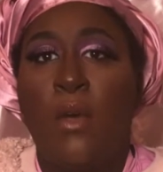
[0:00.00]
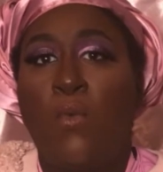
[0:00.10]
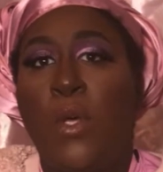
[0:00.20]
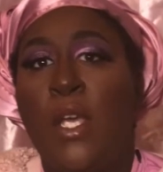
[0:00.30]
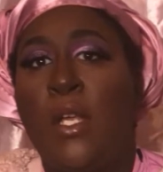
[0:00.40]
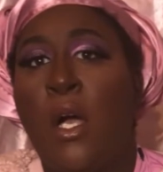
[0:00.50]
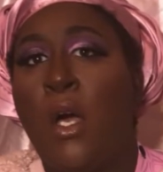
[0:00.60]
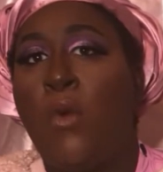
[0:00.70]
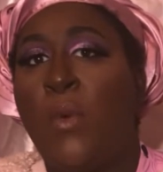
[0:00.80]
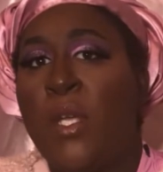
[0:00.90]
when
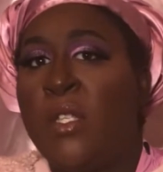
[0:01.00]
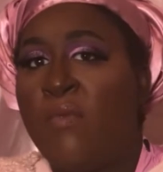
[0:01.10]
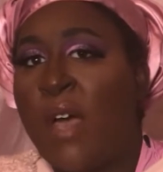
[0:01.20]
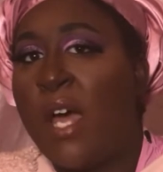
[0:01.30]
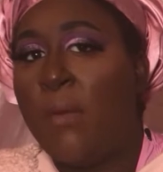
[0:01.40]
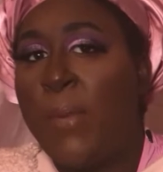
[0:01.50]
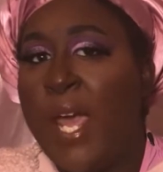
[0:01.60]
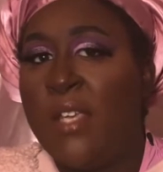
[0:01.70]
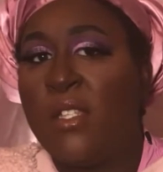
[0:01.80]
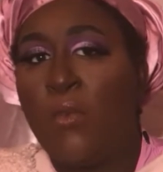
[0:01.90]
his father
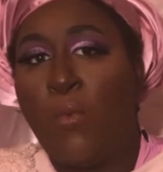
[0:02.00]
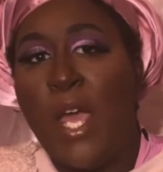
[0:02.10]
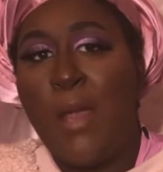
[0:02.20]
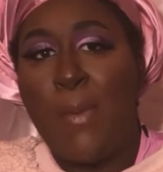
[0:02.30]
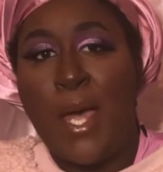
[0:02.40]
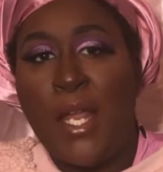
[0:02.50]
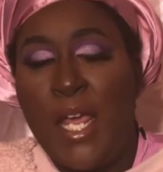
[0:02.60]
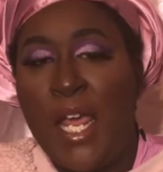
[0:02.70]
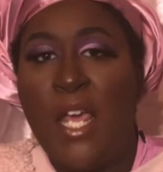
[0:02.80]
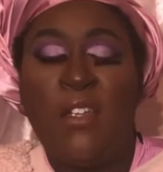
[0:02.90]
passed away by the
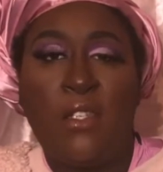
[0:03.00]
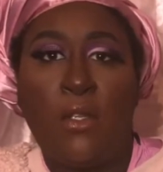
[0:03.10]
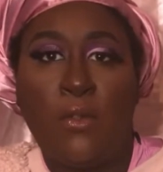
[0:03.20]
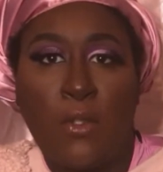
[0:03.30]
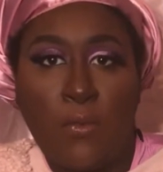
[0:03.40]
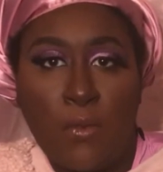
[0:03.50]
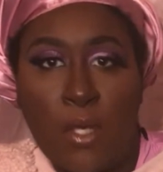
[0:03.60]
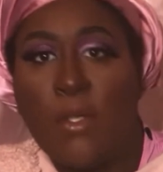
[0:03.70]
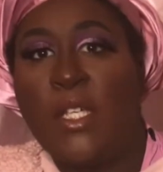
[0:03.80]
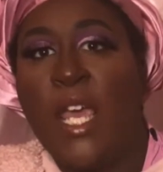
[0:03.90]
hands of
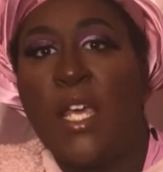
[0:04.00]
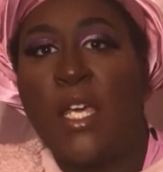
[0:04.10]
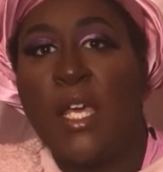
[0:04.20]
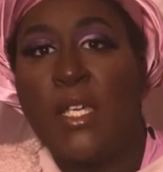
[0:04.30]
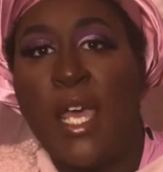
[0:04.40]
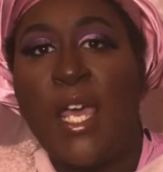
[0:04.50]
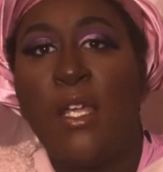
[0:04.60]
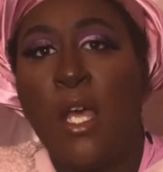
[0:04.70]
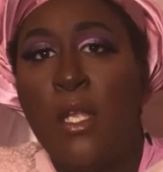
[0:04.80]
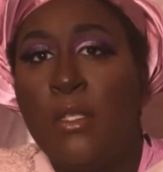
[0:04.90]
the KKK,